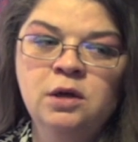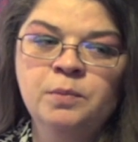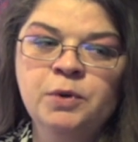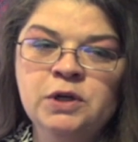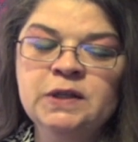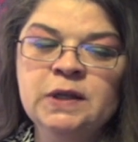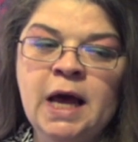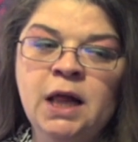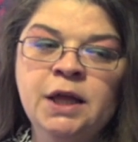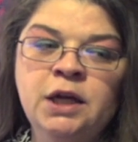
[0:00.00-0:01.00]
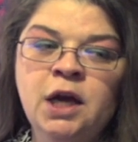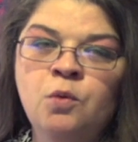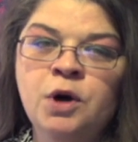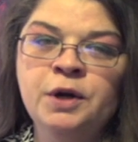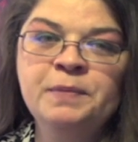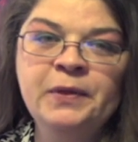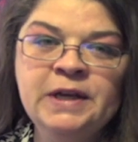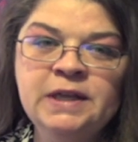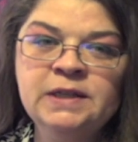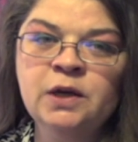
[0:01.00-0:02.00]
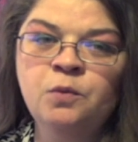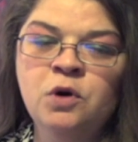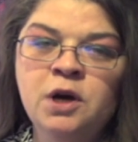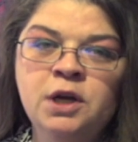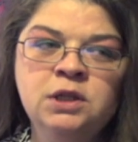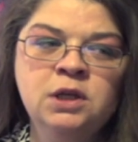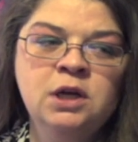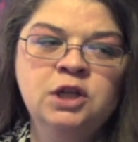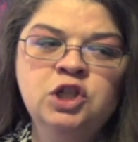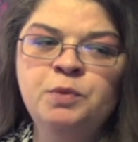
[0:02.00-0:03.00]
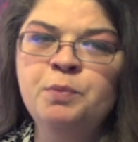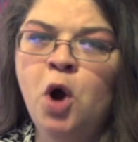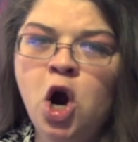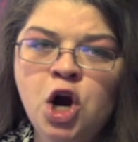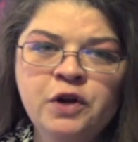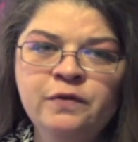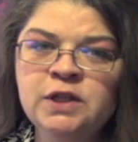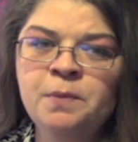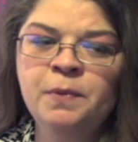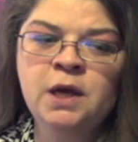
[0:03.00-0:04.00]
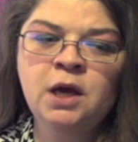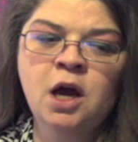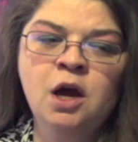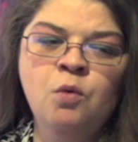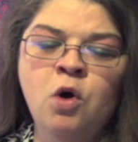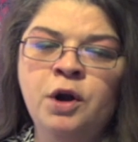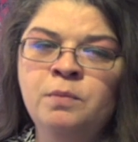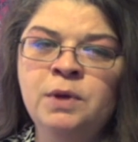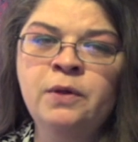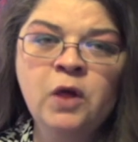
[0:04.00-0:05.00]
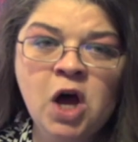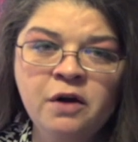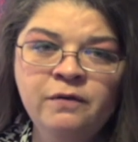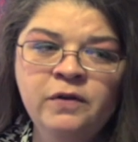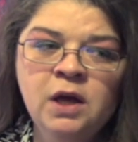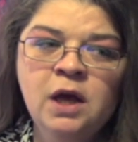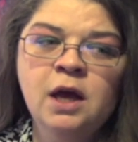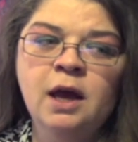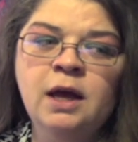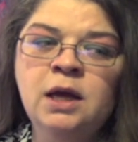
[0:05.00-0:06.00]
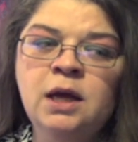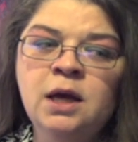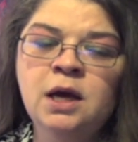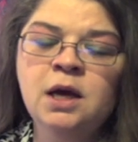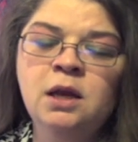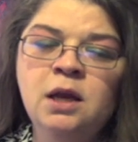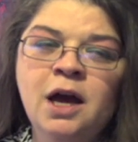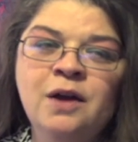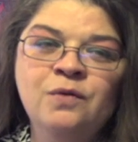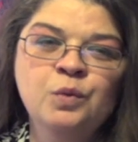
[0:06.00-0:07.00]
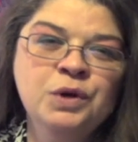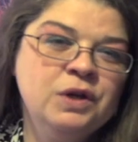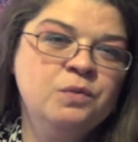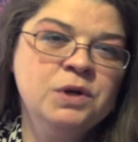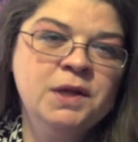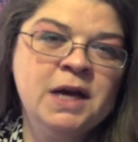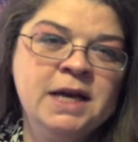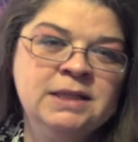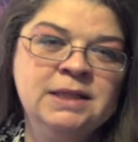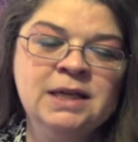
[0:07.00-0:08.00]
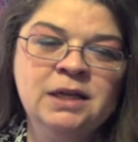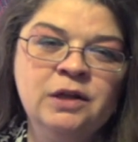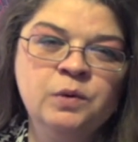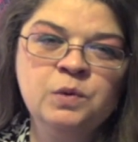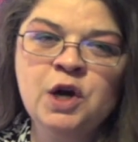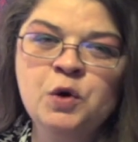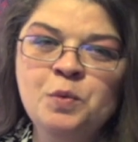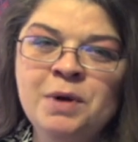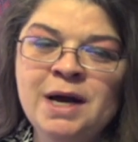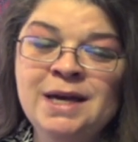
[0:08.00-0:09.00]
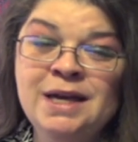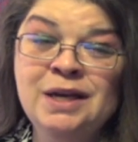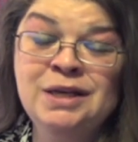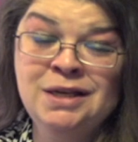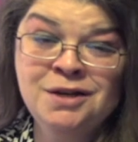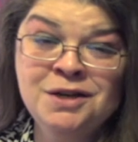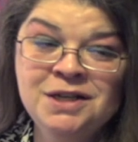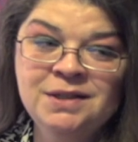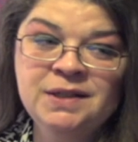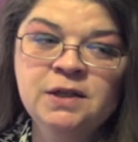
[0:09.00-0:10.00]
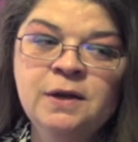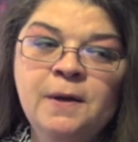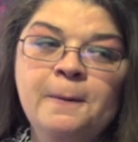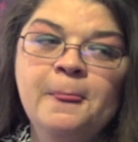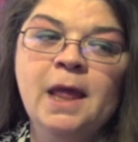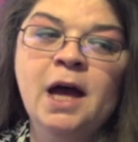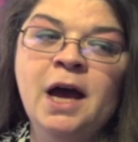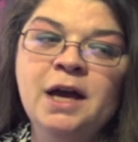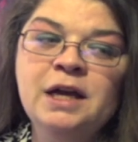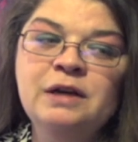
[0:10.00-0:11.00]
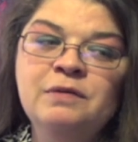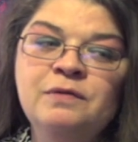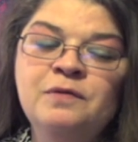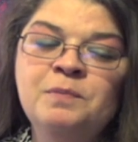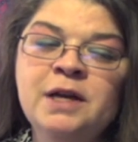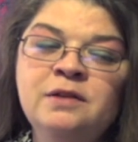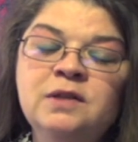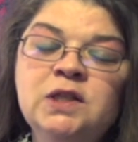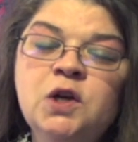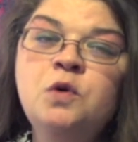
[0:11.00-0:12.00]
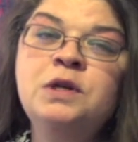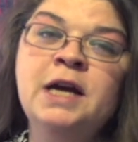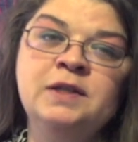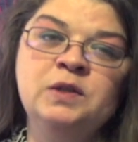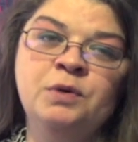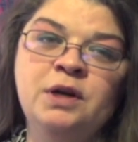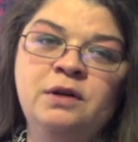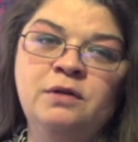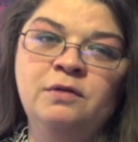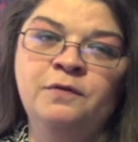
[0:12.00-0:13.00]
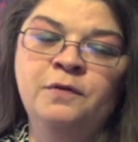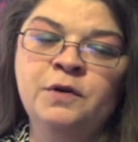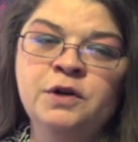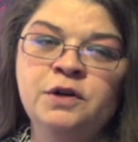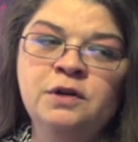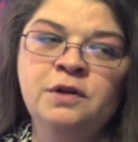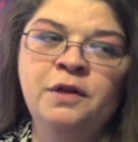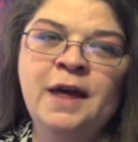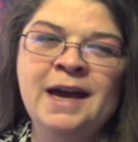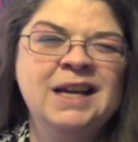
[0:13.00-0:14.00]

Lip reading: personality. I want to please, I want to be part of something, I want to be loved, and I've really realized that throughout my years I've been so desperate for that